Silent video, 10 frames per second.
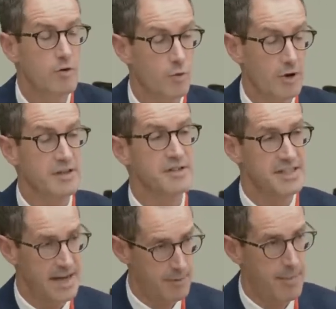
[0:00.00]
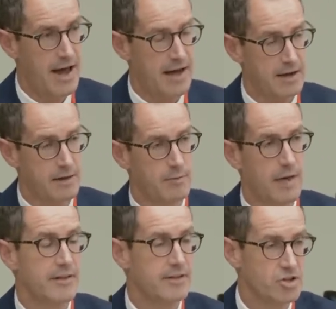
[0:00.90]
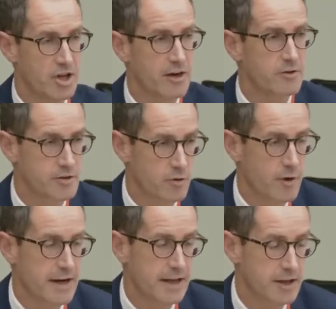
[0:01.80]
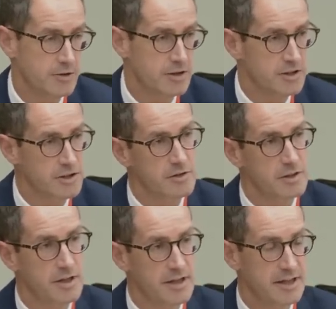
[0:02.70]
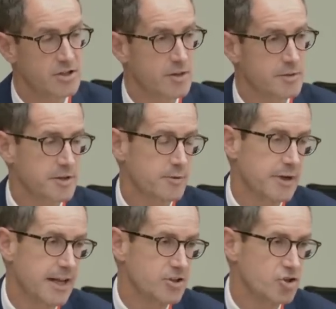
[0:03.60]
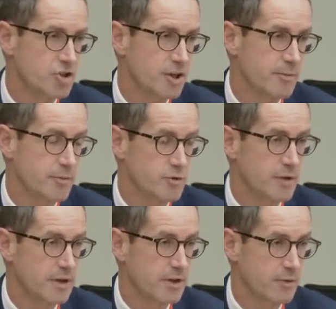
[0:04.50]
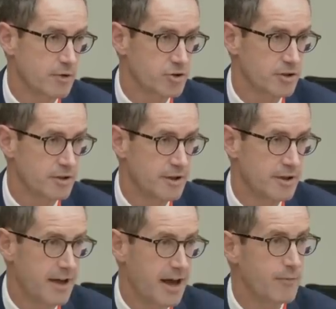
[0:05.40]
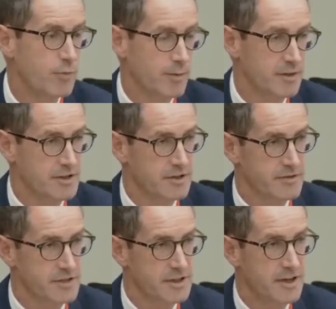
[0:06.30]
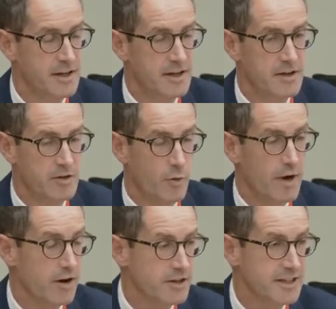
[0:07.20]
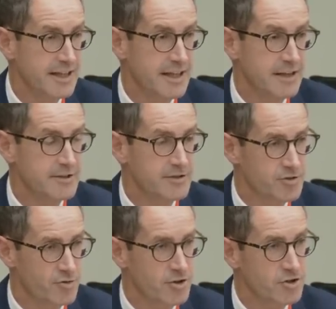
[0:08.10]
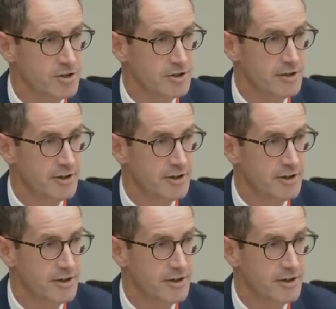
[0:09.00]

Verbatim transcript: when you step back, and the Chair has already alluded to it, in terms of the relationship between commercial and public service, the way RTE is structured